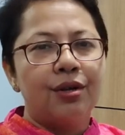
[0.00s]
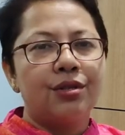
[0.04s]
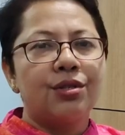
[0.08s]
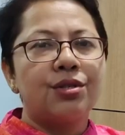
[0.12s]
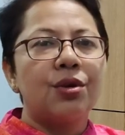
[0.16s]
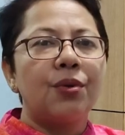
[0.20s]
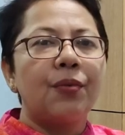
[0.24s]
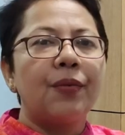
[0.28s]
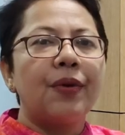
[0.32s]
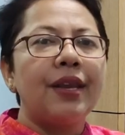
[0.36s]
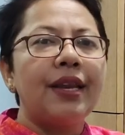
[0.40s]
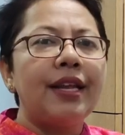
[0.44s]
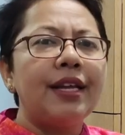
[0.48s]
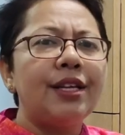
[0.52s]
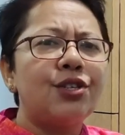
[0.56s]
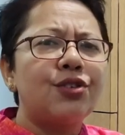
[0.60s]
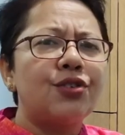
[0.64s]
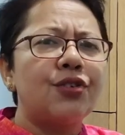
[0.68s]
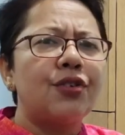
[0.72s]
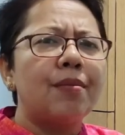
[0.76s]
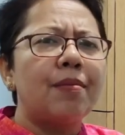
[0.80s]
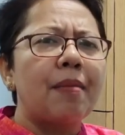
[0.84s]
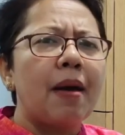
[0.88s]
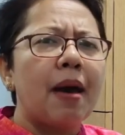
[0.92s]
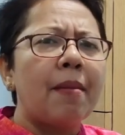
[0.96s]
So we need
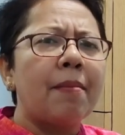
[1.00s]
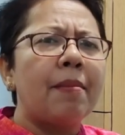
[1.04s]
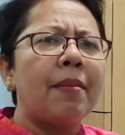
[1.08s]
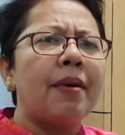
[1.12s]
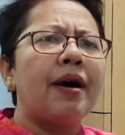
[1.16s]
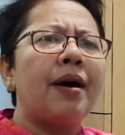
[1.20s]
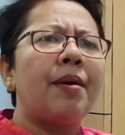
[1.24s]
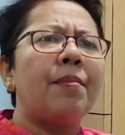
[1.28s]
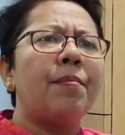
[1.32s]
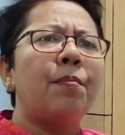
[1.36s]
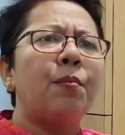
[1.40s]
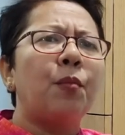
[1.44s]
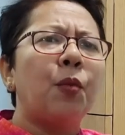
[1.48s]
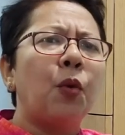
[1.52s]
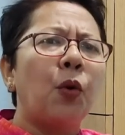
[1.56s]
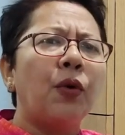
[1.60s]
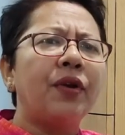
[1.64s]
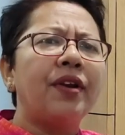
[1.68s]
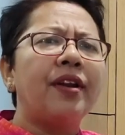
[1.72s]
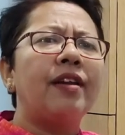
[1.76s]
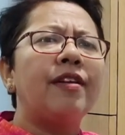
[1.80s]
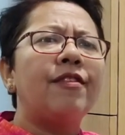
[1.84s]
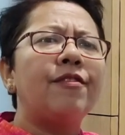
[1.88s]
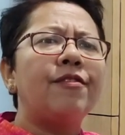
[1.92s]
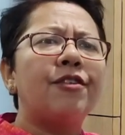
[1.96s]
to remember
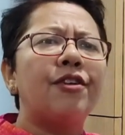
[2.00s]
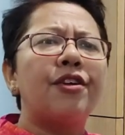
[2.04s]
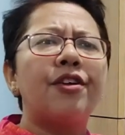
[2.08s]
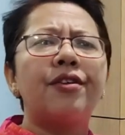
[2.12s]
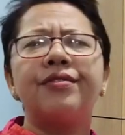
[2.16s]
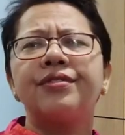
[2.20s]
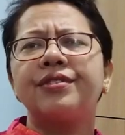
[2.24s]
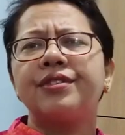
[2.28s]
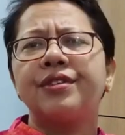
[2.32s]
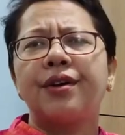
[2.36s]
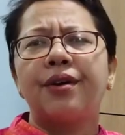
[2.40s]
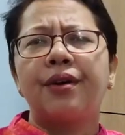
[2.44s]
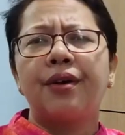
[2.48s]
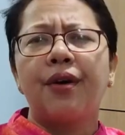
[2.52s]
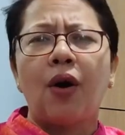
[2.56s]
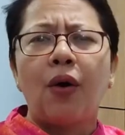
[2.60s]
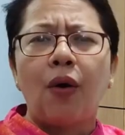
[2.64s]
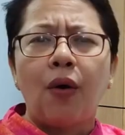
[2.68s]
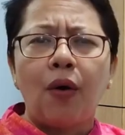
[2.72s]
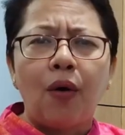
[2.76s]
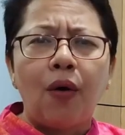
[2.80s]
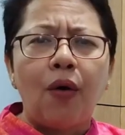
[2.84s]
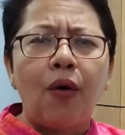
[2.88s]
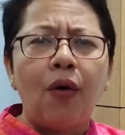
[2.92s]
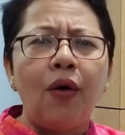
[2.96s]
modal verbs are
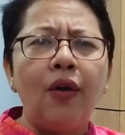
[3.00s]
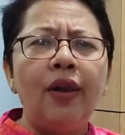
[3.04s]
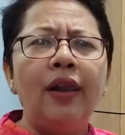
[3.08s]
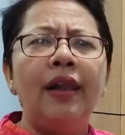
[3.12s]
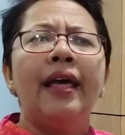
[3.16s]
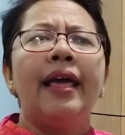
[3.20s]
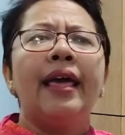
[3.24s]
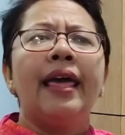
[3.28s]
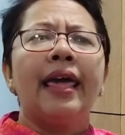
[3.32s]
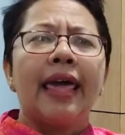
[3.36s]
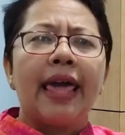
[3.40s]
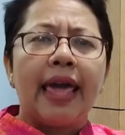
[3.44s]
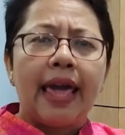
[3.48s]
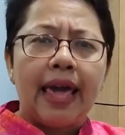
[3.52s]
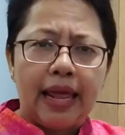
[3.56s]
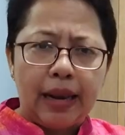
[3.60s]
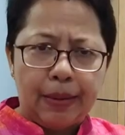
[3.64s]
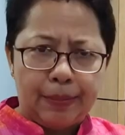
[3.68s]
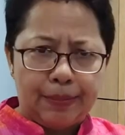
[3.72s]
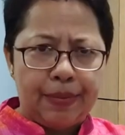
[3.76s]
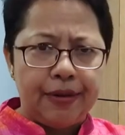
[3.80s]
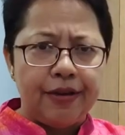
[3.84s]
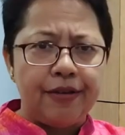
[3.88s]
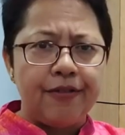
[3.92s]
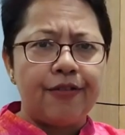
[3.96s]
all
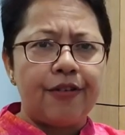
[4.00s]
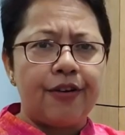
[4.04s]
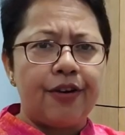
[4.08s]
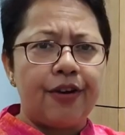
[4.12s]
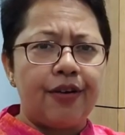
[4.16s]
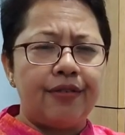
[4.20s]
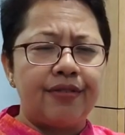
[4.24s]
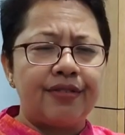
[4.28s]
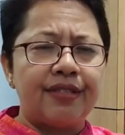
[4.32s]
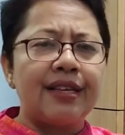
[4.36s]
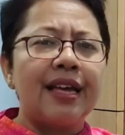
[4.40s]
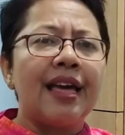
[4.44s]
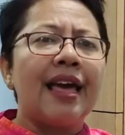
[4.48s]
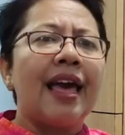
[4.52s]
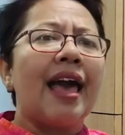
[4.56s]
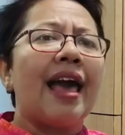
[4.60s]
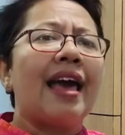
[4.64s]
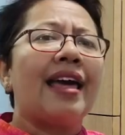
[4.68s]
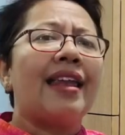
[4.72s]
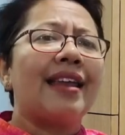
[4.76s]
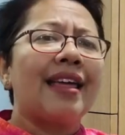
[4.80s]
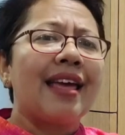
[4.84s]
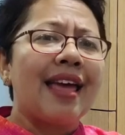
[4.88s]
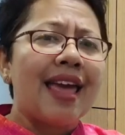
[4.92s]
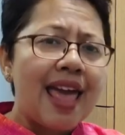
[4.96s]
helping verbs,
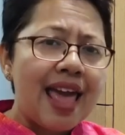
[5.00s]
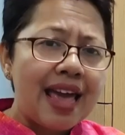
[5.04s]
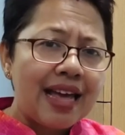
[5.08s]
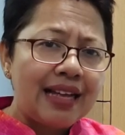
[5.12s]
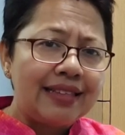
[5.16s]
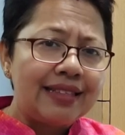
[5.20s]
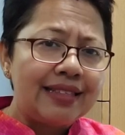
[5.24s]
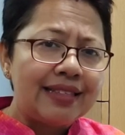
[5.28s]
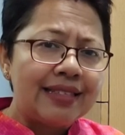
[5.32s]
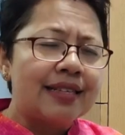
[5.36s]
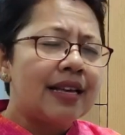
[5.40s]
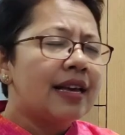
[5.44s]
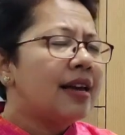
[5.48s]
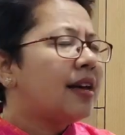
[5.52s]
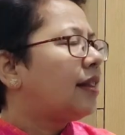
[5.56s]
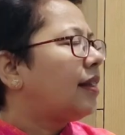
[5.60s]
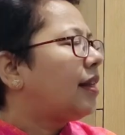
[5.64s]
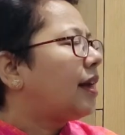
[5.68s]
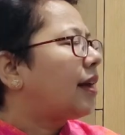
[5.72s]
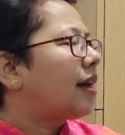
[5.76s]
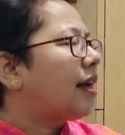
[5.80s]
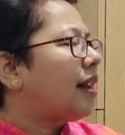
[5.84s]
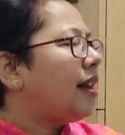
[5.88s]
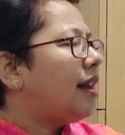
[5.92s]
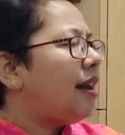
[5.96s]
and hence
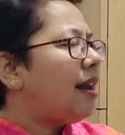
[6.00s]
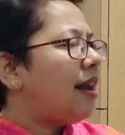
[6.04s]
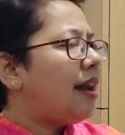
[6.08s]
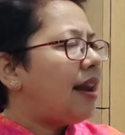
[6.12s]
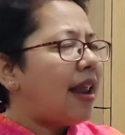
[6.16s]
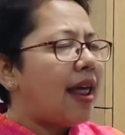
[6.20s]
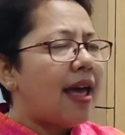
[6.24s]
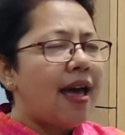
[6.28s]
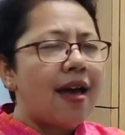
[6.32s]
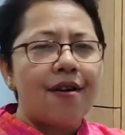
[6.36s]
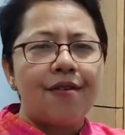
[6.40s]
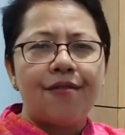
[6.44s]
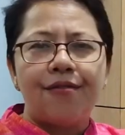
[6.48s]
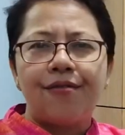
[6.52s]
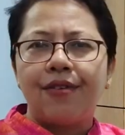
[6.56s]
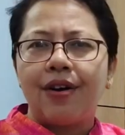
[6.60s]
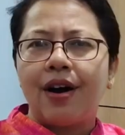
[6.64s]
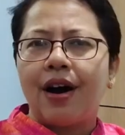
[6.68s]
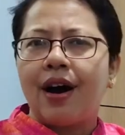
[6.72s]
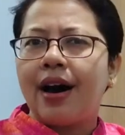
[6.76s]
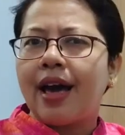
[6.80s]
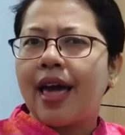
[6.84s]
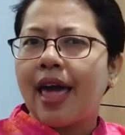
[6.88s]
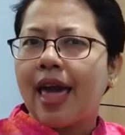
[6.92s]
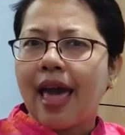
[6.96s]
they can
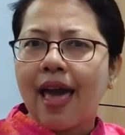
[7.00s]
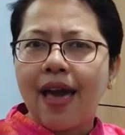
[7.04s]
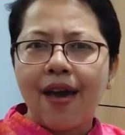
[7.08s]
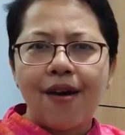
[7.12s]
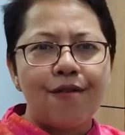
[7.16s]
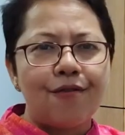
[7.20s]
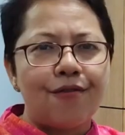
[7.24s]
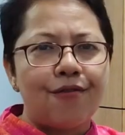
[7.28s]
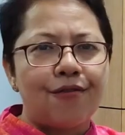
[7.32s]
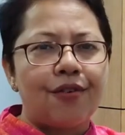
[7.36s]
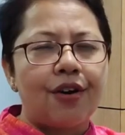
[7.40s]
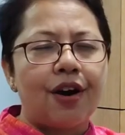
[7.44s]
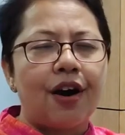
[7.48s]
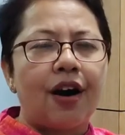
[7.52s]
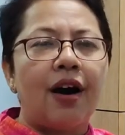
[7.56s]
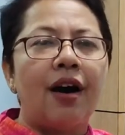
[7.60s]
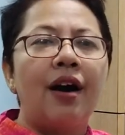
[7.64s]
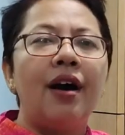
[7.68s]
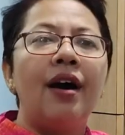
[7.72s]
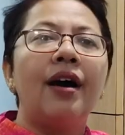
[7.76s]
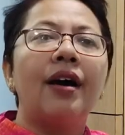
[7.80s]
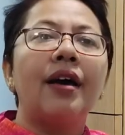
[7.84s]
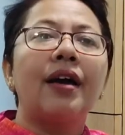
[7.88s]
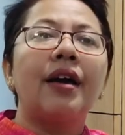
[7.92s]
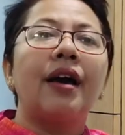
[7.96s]
never
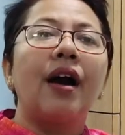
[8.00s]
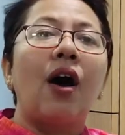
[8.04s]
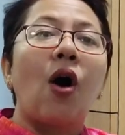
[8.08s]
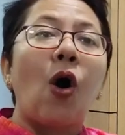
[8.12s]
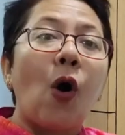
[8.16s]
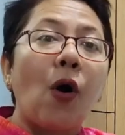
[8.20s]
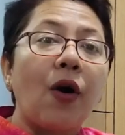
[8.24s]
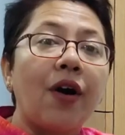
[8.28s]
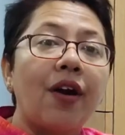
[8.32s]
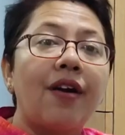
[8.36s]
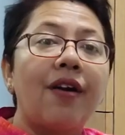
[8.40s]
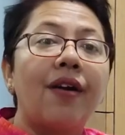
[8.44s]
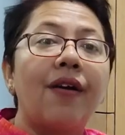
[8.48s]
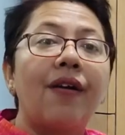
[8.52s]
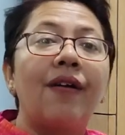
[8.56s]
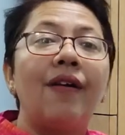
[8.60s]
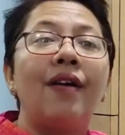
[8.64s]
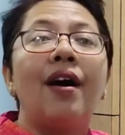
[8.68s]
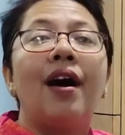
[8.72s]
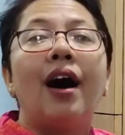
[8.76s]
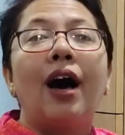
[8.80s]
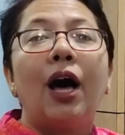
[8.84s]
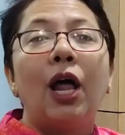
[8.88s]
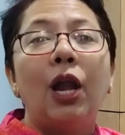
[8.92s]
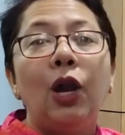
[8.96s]
ever
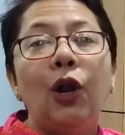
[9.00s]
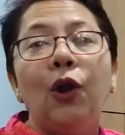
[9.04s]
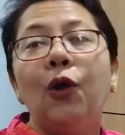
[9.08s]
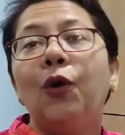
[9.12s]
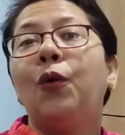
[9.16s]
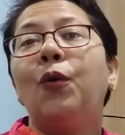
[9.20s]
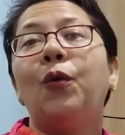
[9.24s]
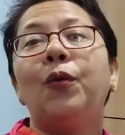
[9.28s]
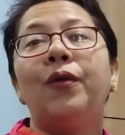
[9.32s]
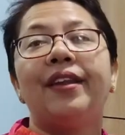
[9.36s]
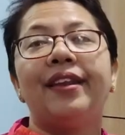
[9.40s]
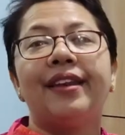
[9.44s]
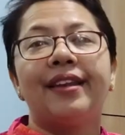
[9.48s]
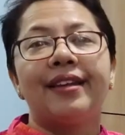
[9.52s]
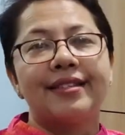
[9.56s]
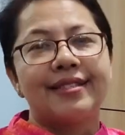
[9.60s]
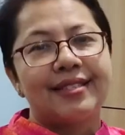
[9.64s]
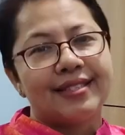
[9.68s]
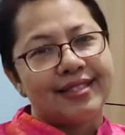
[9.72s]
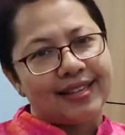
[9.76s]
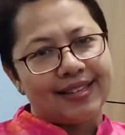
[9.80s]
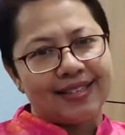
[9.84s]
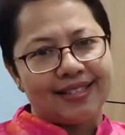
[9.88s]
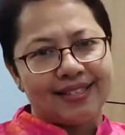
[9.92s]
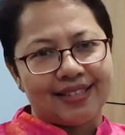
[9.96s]
occur alone in a
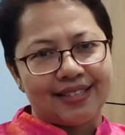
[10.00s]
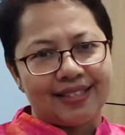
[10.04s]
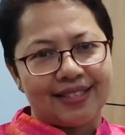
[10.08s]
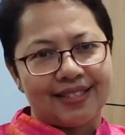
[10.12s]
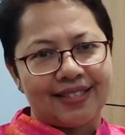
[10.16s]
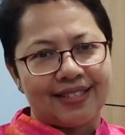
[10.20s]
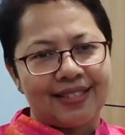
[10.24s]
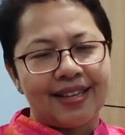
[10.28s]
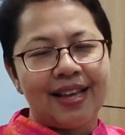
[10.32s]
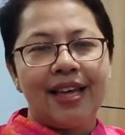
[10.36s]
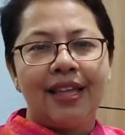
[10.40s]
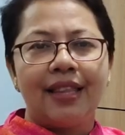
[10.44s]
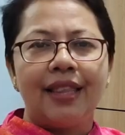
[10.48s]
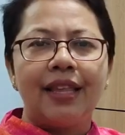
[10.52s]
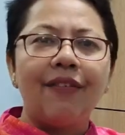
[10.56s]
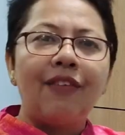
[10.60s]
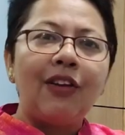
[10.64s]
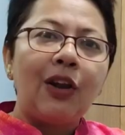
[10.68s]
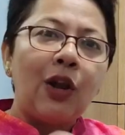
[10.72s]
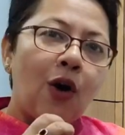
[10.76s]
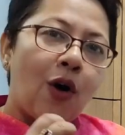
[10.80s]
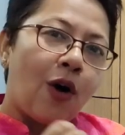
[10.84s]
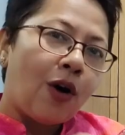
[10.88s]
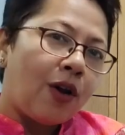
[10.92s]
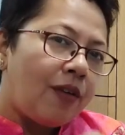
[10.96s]
sentence. They
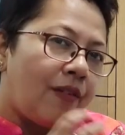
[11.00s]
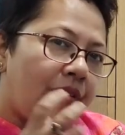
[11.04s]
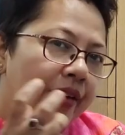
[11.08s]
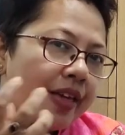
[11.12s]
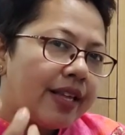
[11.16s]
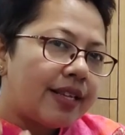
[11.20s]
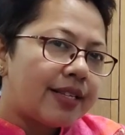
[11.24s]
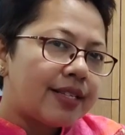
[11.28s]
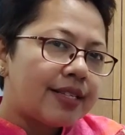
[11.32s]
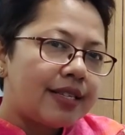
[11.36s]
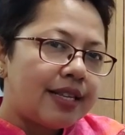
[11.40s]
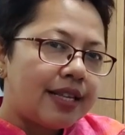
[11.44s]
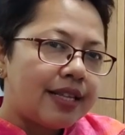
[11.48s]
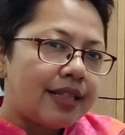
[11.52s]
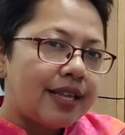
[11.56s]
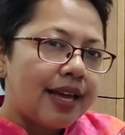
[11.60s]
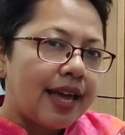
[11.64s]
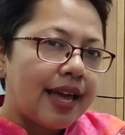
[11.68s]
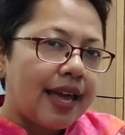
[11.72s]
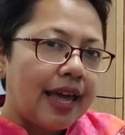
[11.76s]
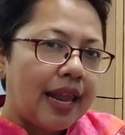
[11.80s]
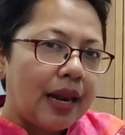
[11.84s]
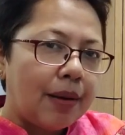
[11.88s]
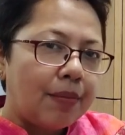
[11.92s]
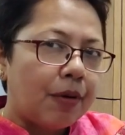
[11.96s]
will always need
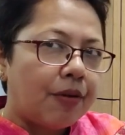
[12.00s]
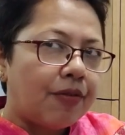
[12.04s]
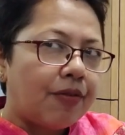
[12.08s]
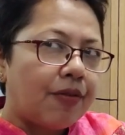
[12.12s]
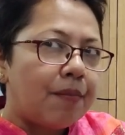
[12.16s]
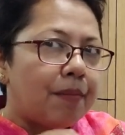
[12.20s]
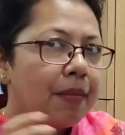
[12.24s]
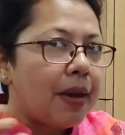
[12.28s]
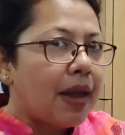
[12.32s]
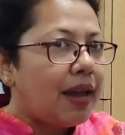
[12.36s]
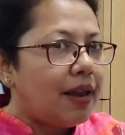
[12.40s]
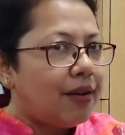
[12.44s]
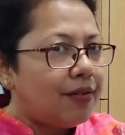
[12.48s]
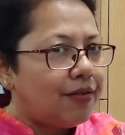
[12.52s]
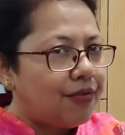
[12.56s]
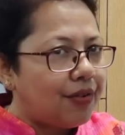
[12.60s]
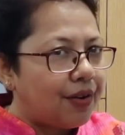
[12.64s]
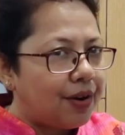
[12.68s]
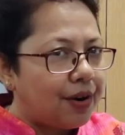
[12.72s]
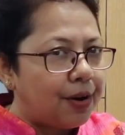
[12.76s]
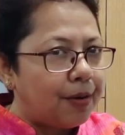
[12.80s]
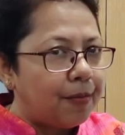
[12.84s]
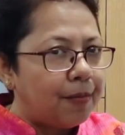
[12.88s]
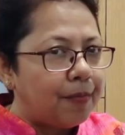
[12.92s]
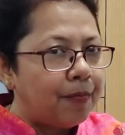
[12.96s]
the help of a main
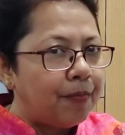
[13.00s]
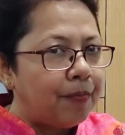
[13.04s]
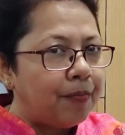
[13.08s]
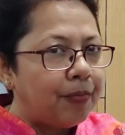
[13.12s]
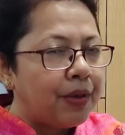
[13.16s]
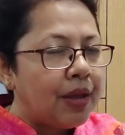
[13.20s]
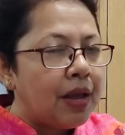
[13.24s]
verb.